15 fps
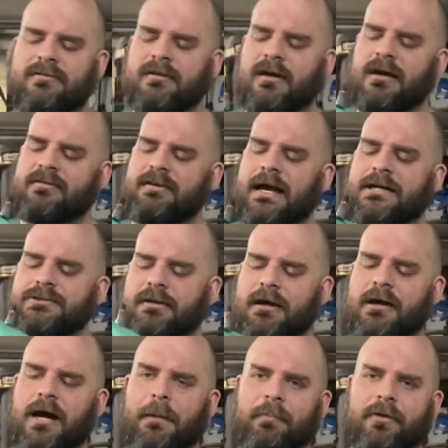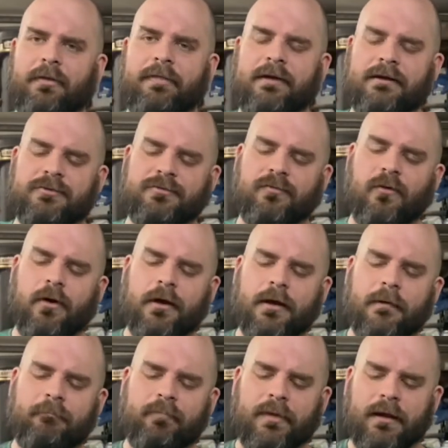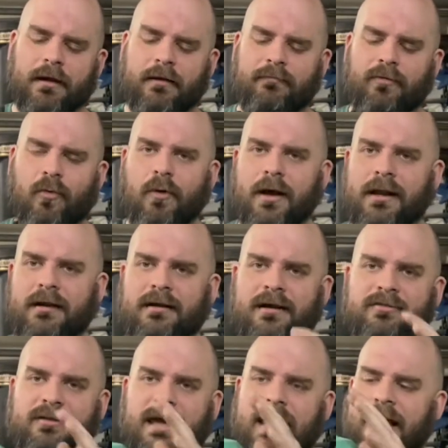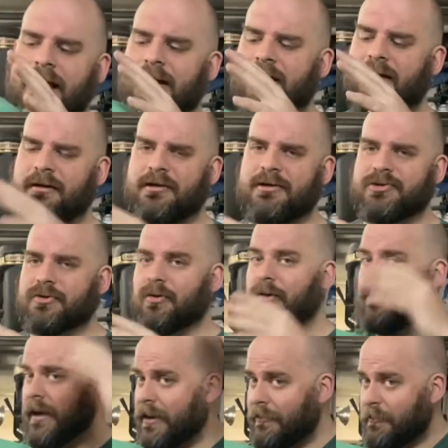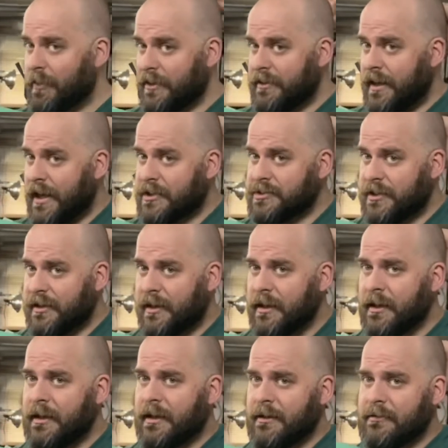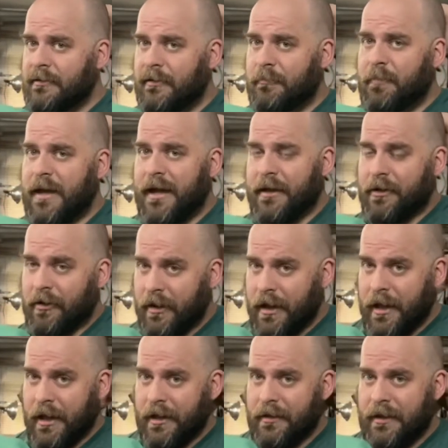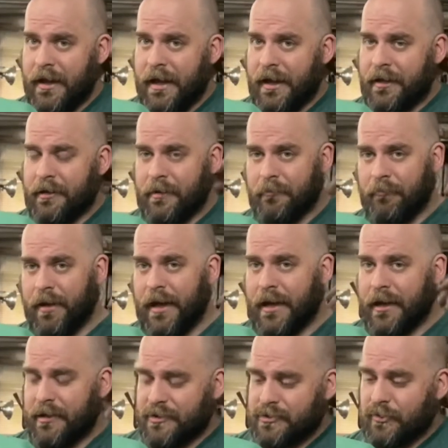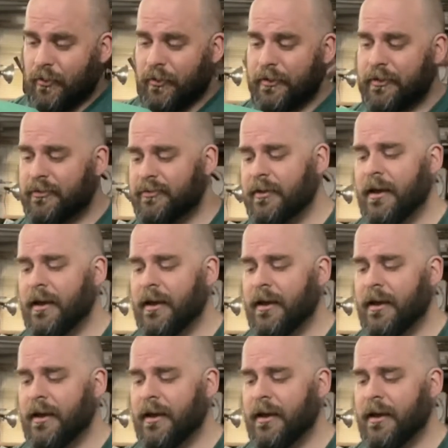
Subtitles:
is actually a couple of things for you. For one, it does add an additional layer of protection to the back of your head, neck, back, and shoulders.